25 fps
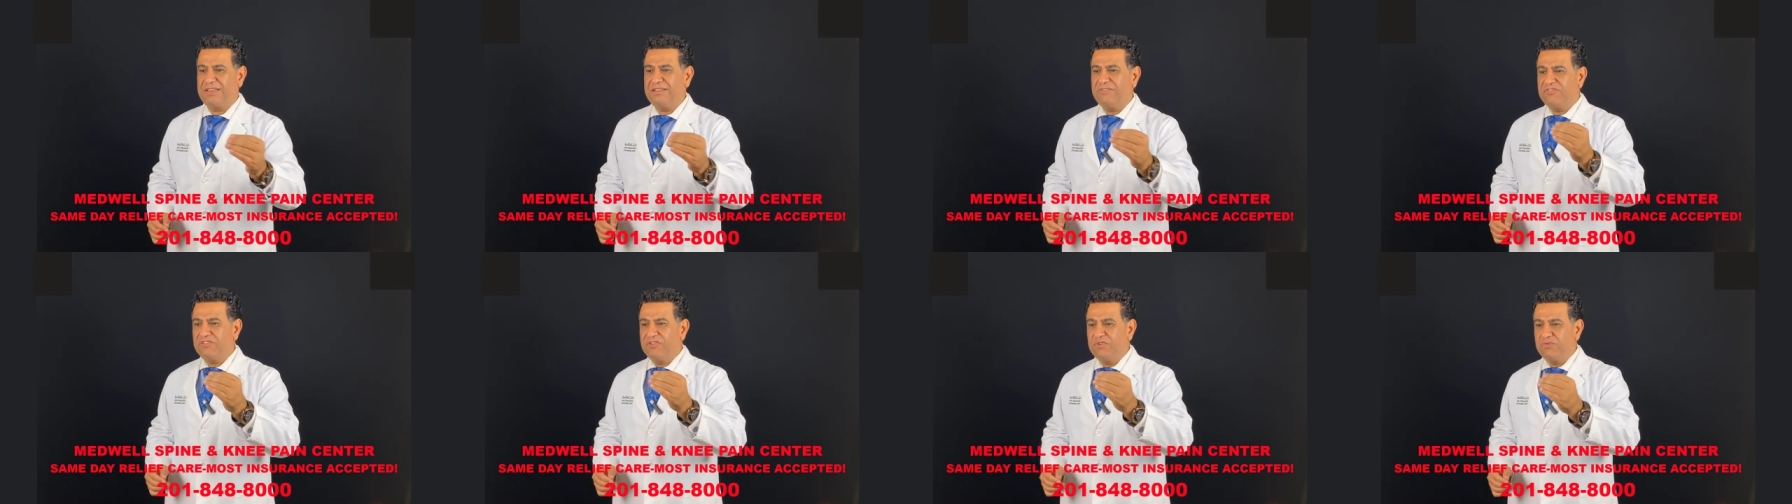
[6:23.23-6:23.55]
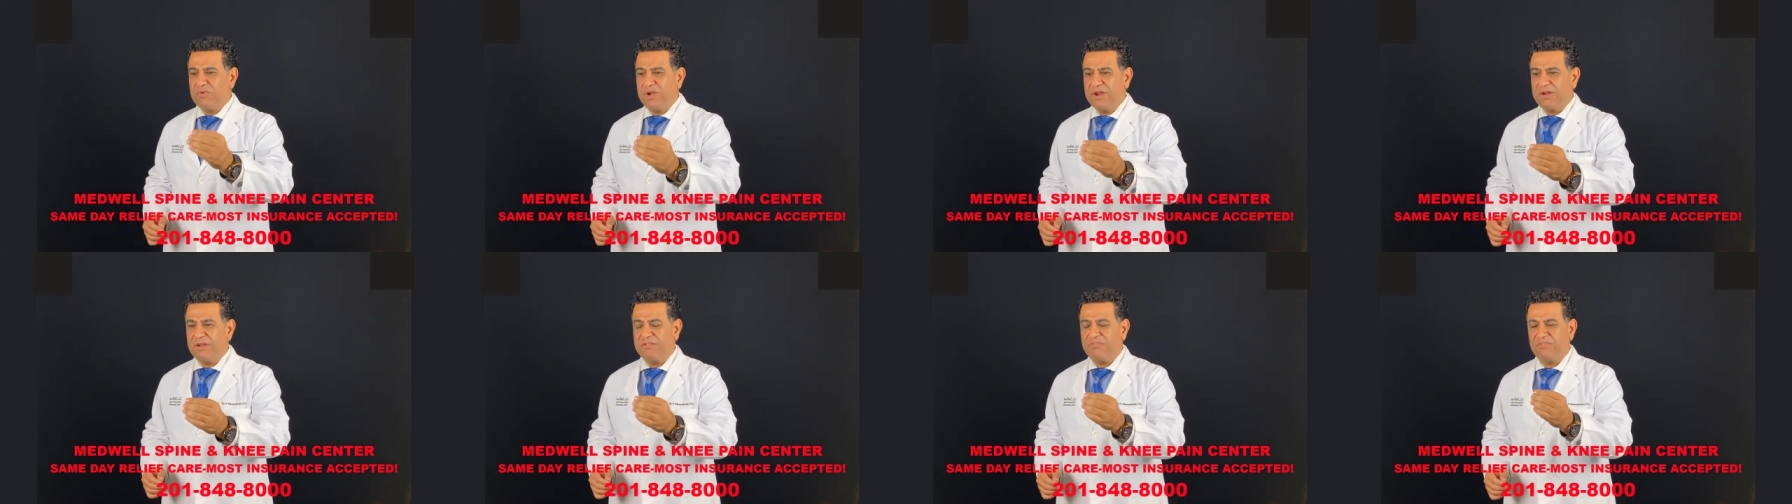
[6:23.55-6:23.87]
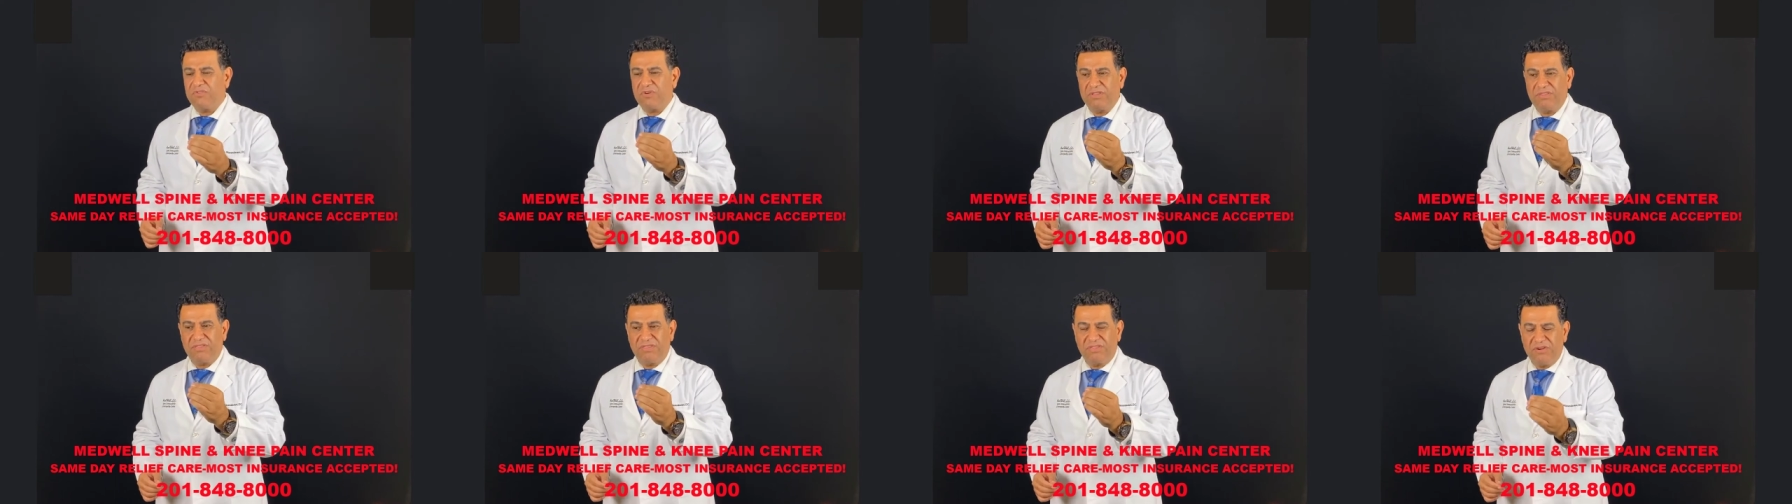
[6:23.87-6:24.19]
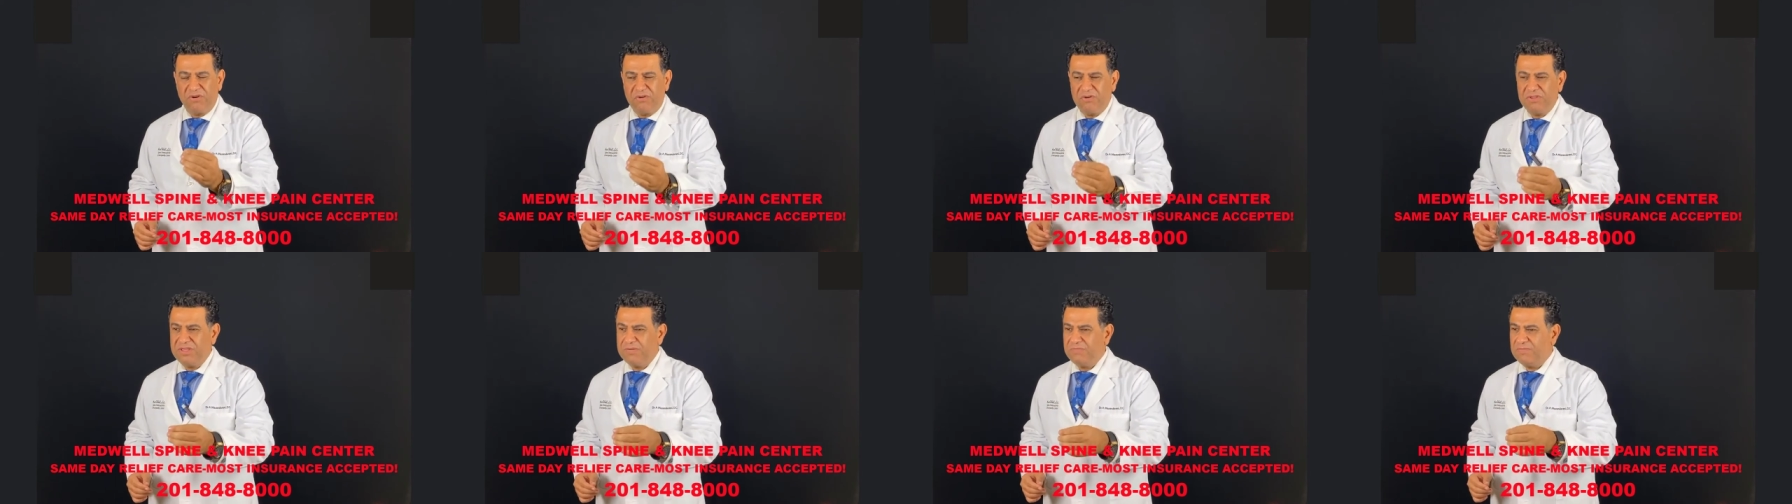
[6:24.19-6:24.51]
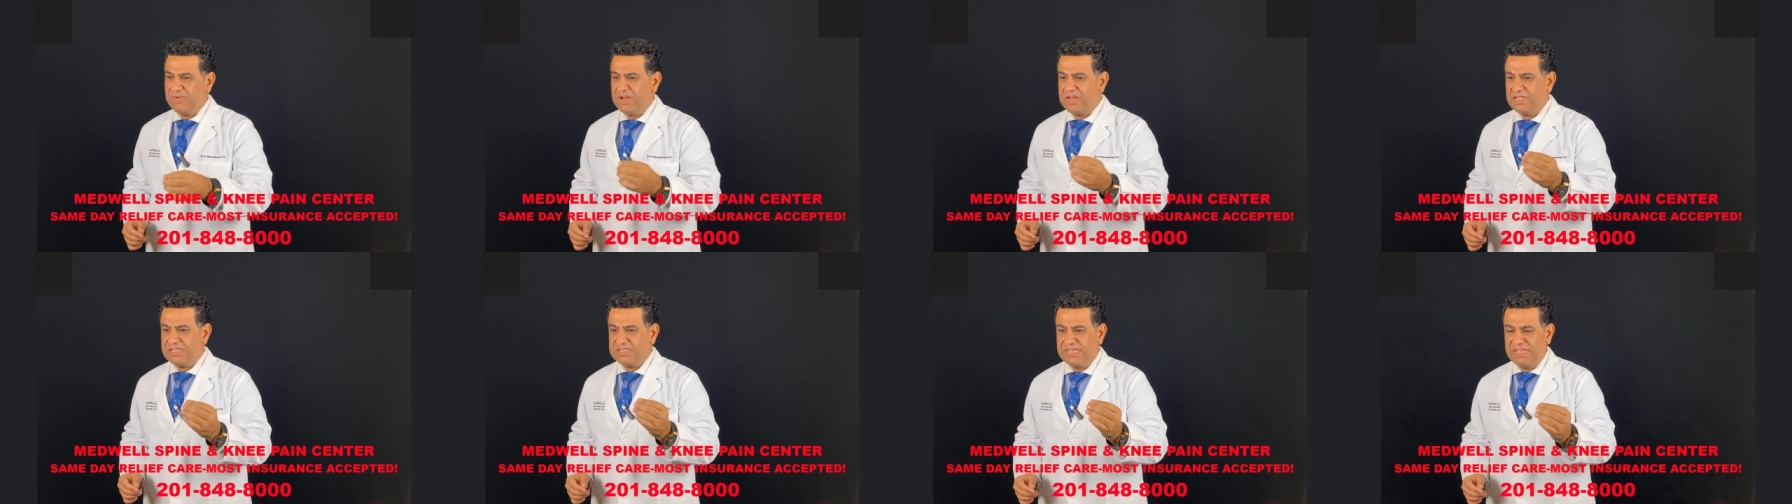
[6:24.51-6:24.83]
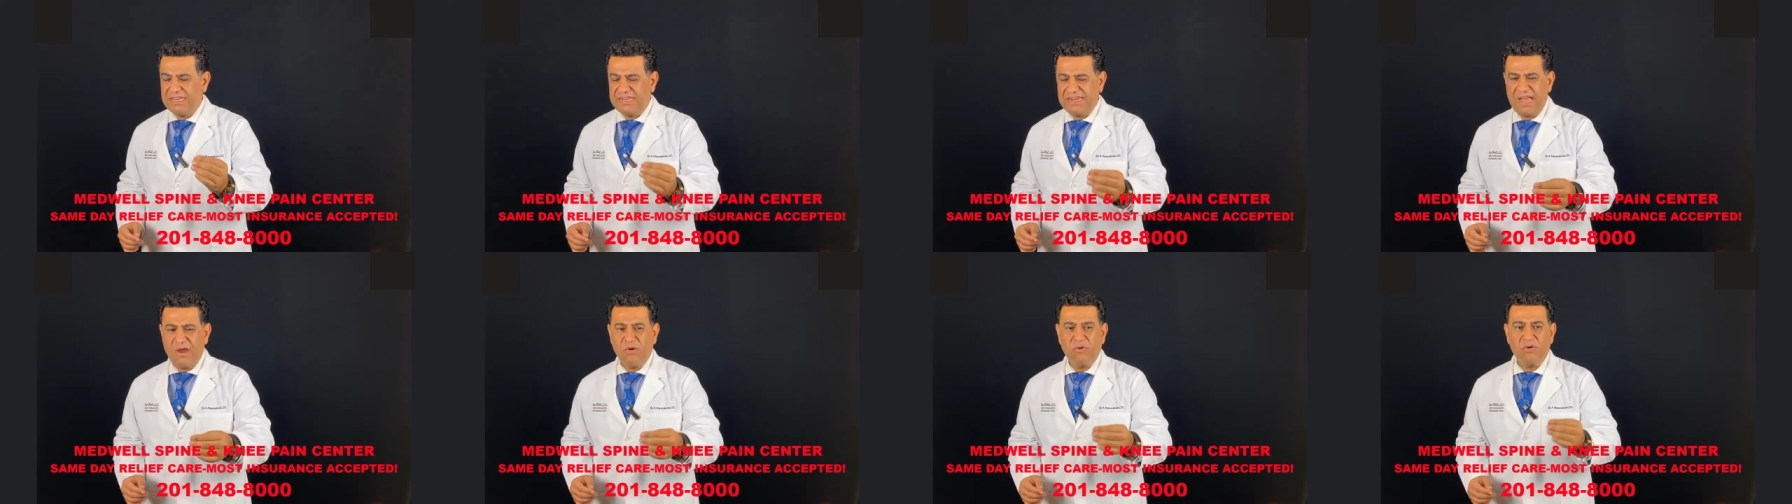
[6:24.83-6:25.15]
And if you wear it for 30 minutes,
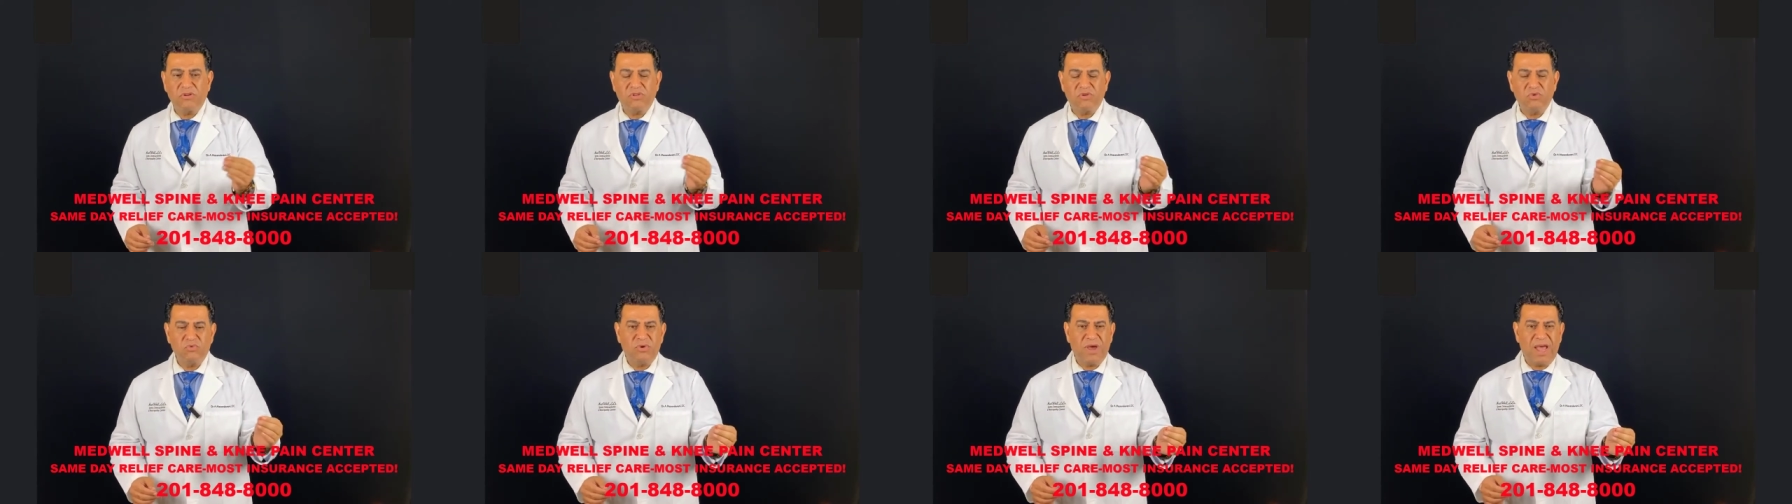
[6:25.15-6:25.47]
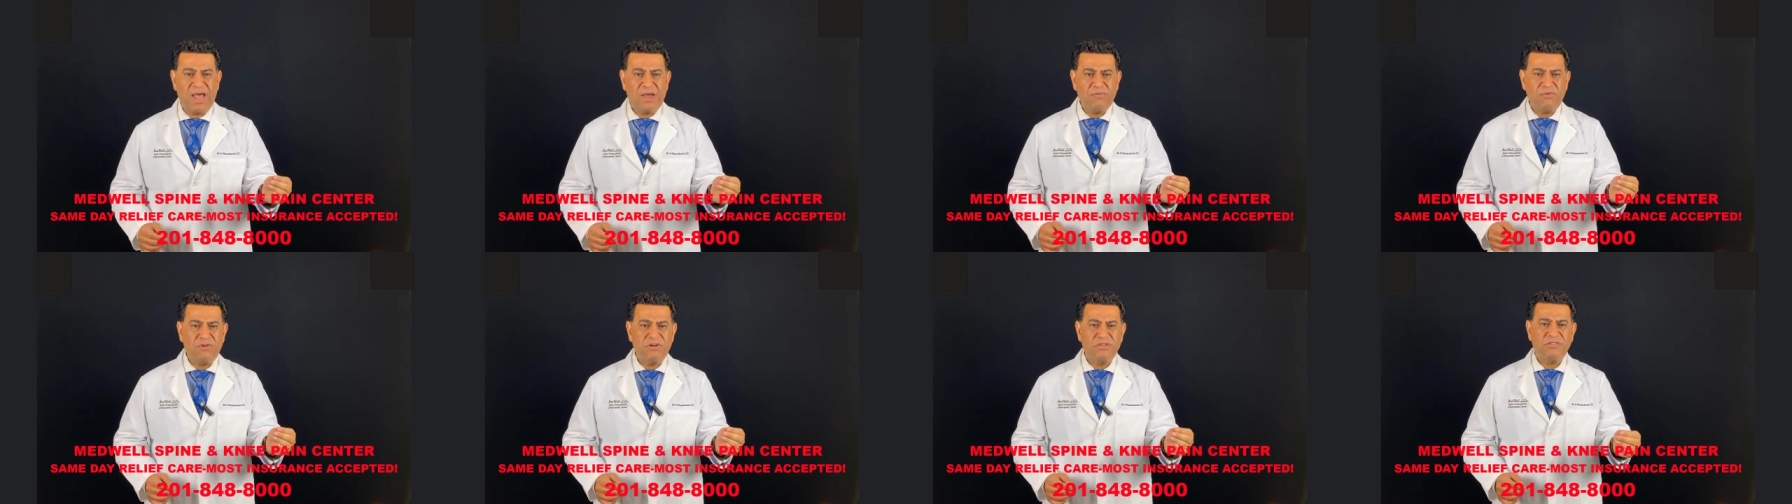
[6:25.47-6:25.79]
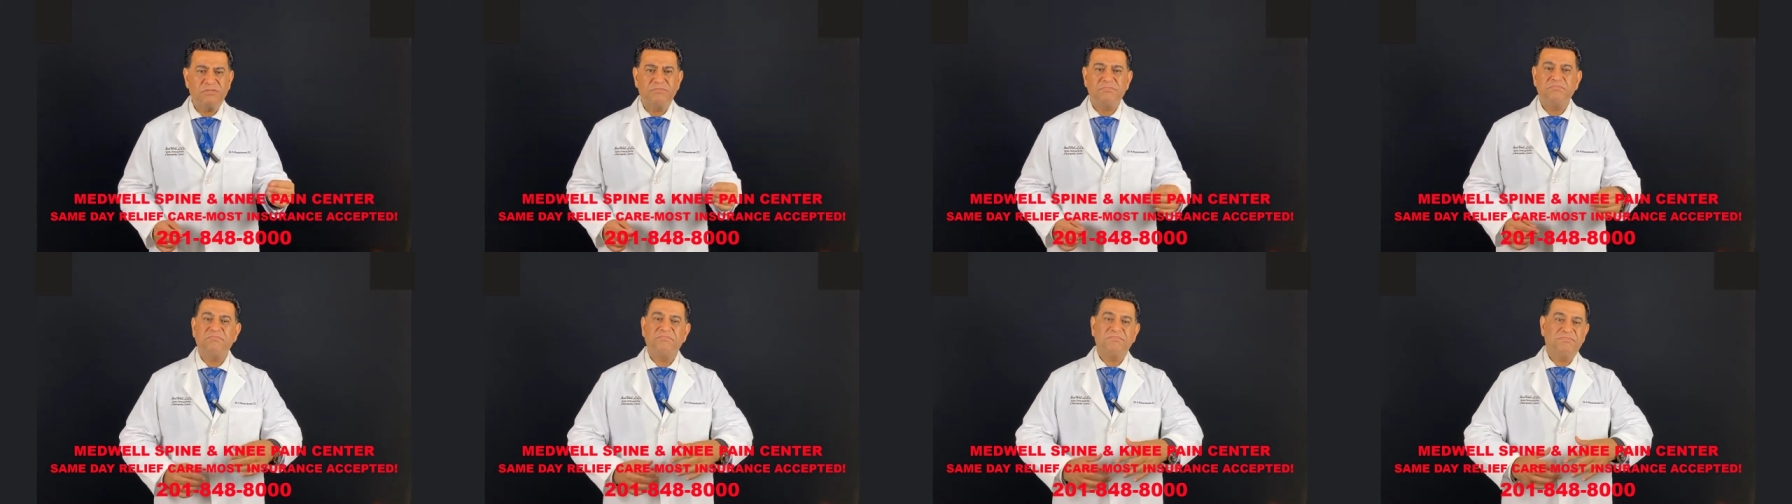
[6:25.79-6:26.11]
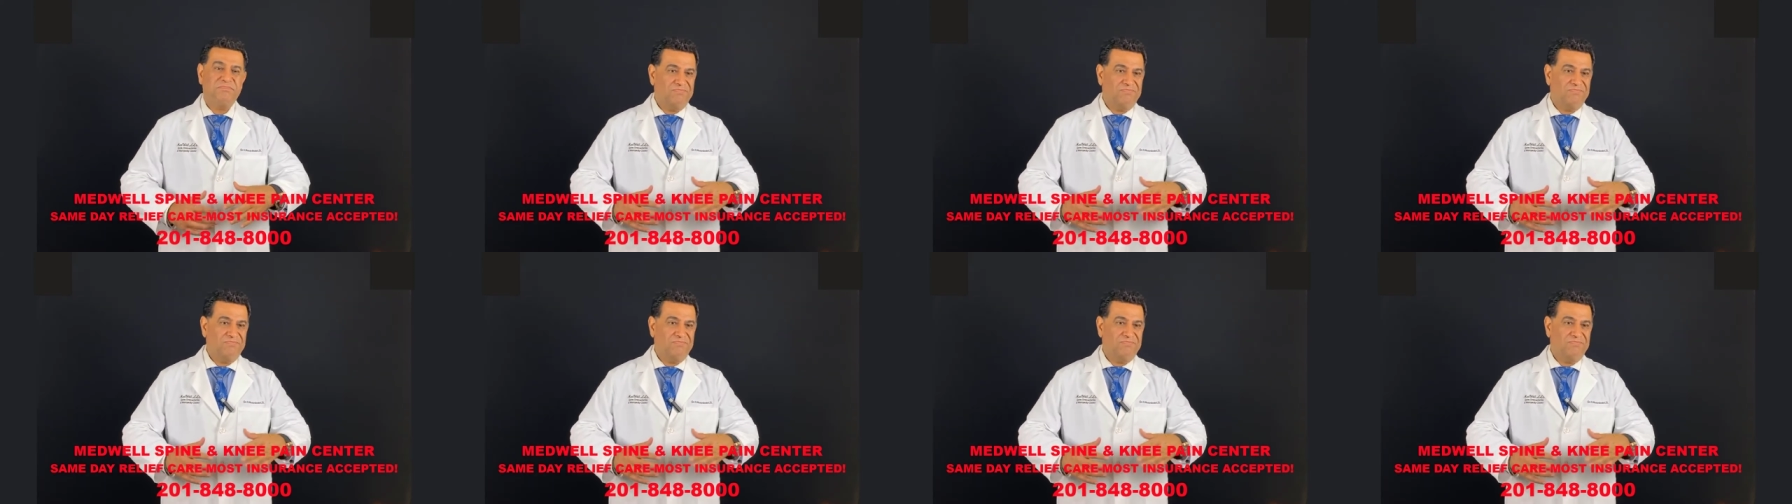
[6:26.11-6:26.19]
an hour, 2 hours,